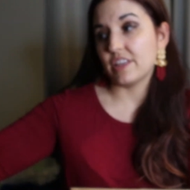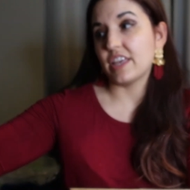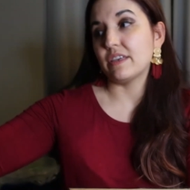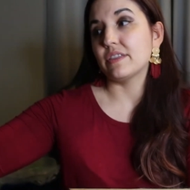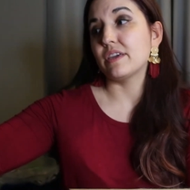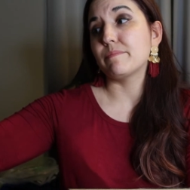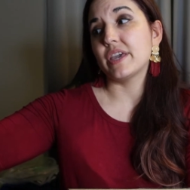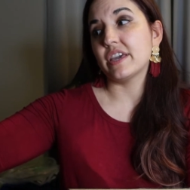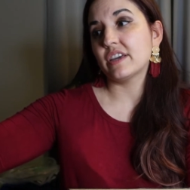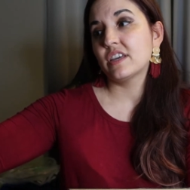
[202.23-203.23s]
They, they
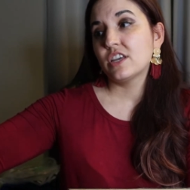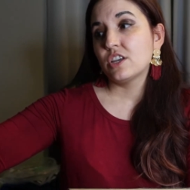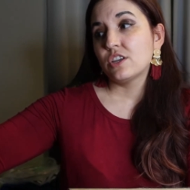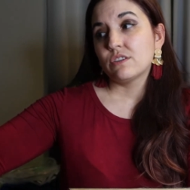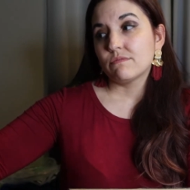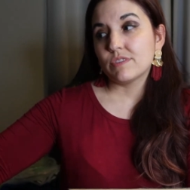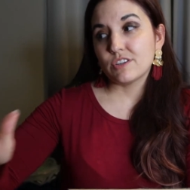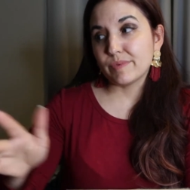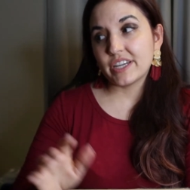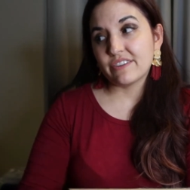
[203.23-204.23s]
make
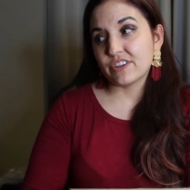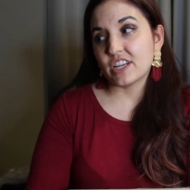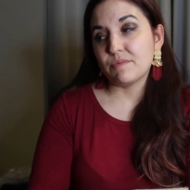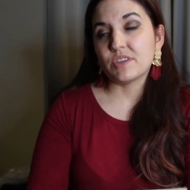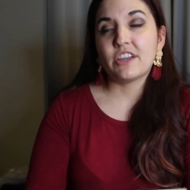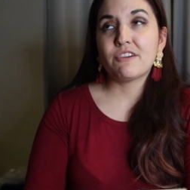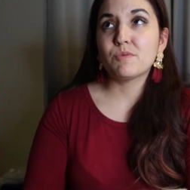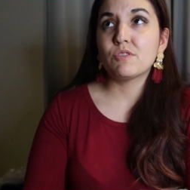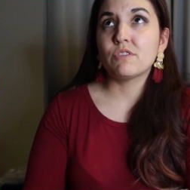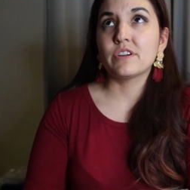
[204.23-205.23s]
so many different types of
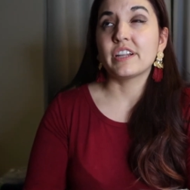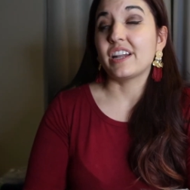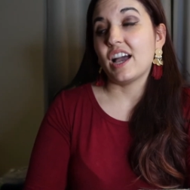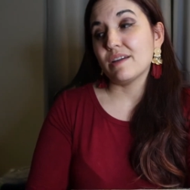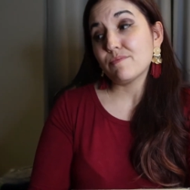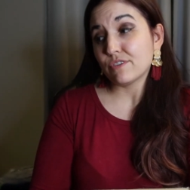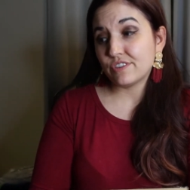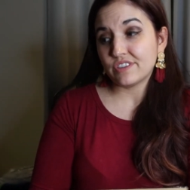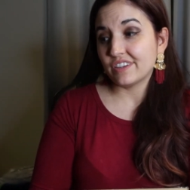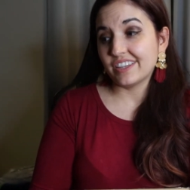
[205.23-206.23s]
caramel corn, and I
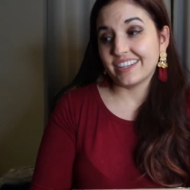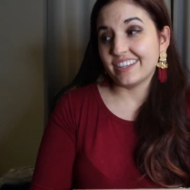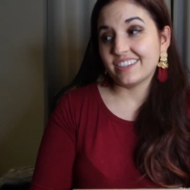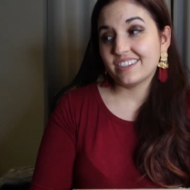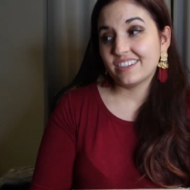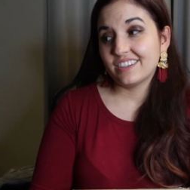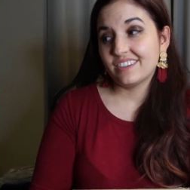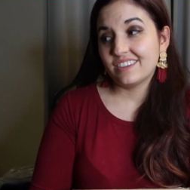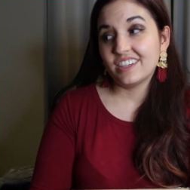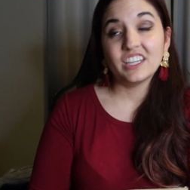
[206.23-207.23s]
personally
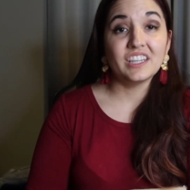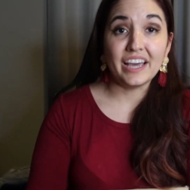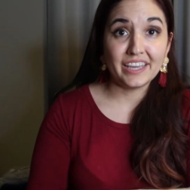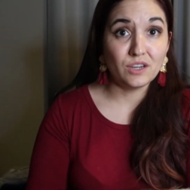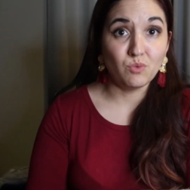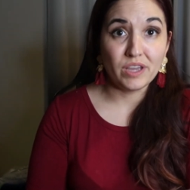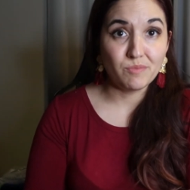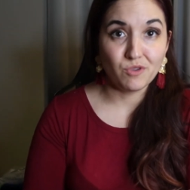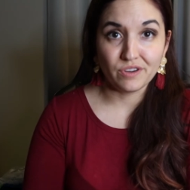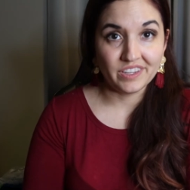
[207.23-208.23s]
like it way
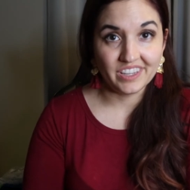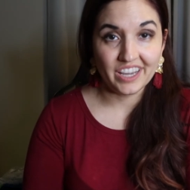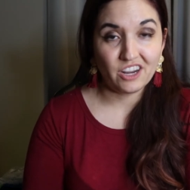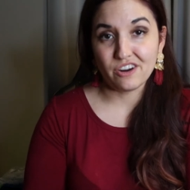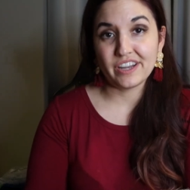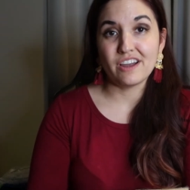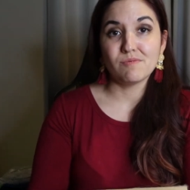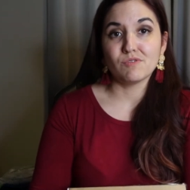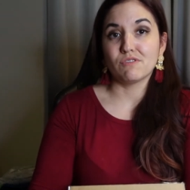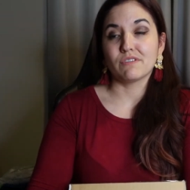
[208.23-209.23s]
more than like our
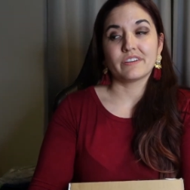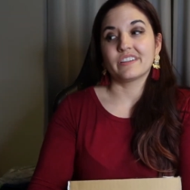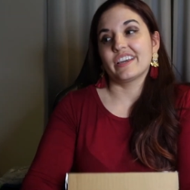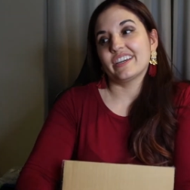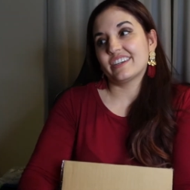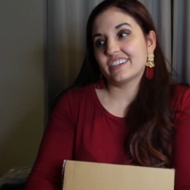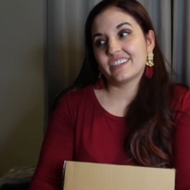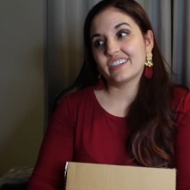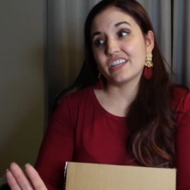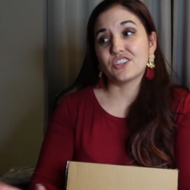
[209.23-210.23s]
caramel corn. Like,
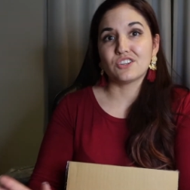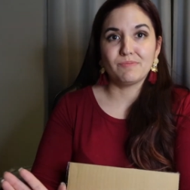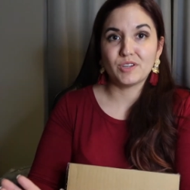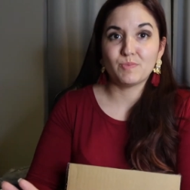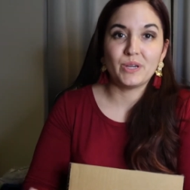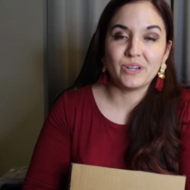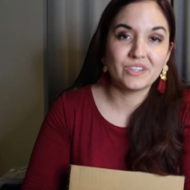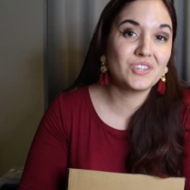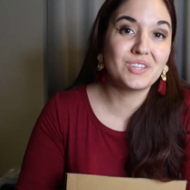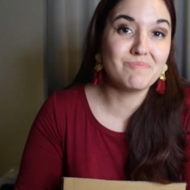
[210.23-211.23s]
it's so much better.
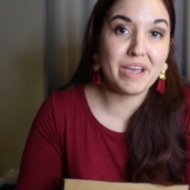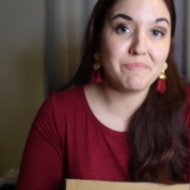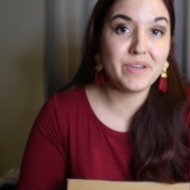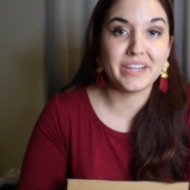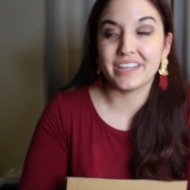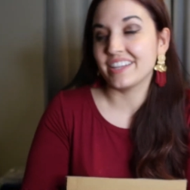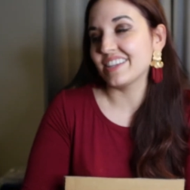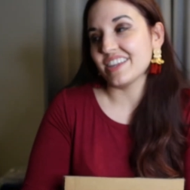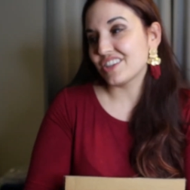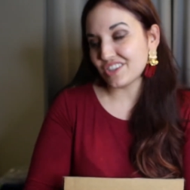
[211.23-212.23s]
Just in my opinion,
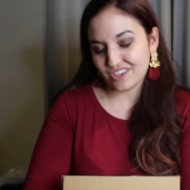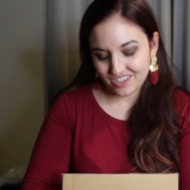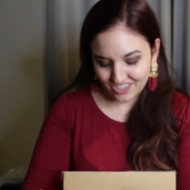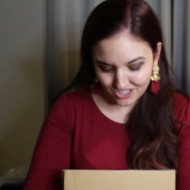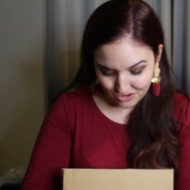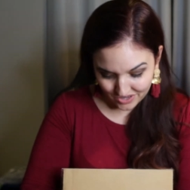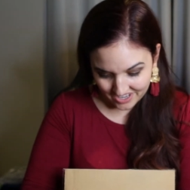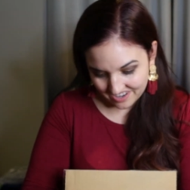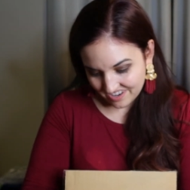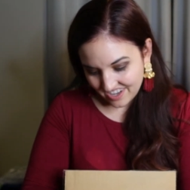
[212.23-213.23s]
it, it's so
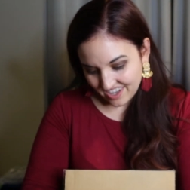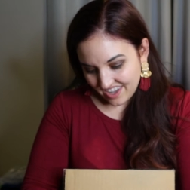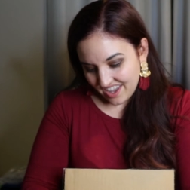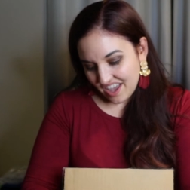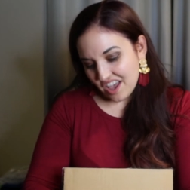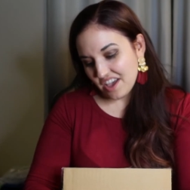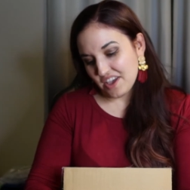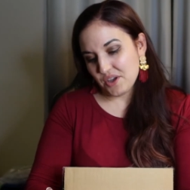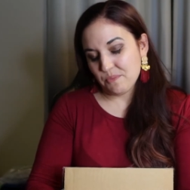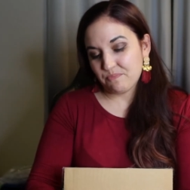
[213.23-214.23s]
good.
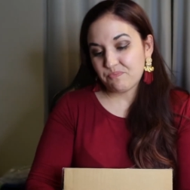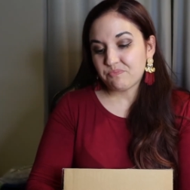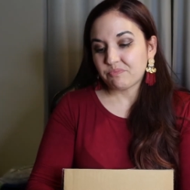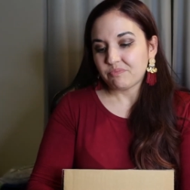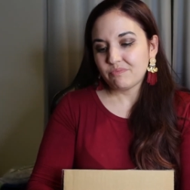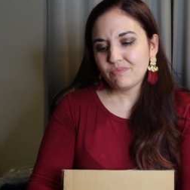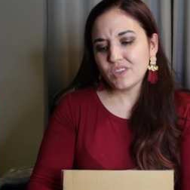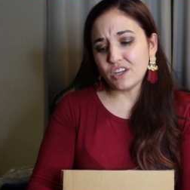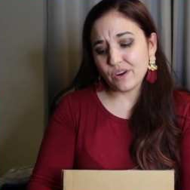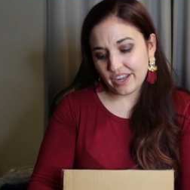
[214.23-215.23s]
Um,
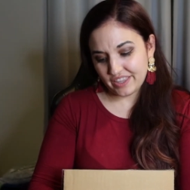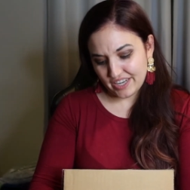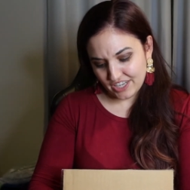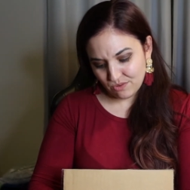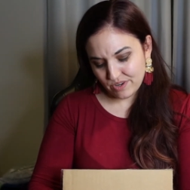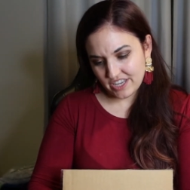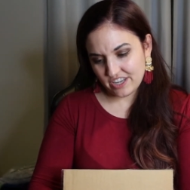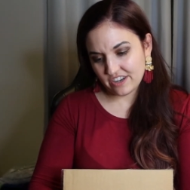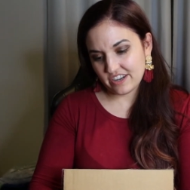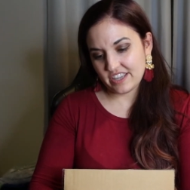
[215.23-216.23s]
All right, the next one
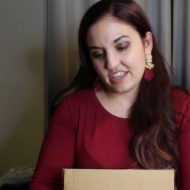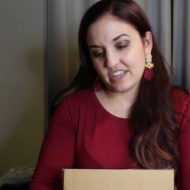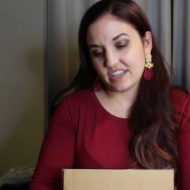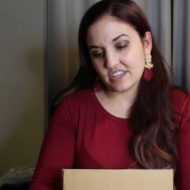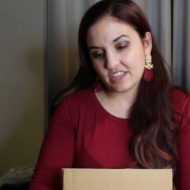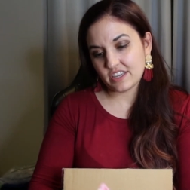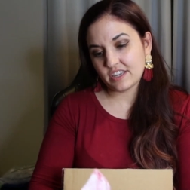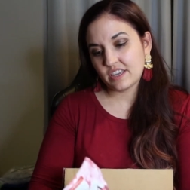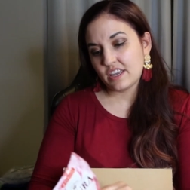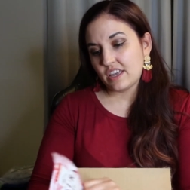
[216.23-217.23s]
here is
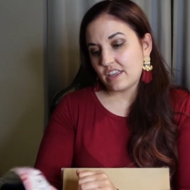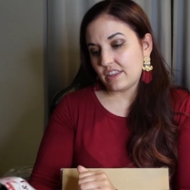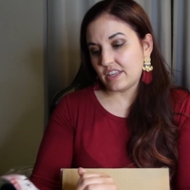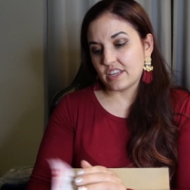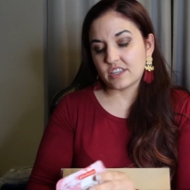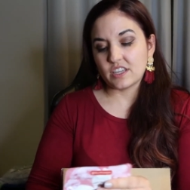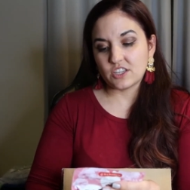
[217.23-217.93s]
this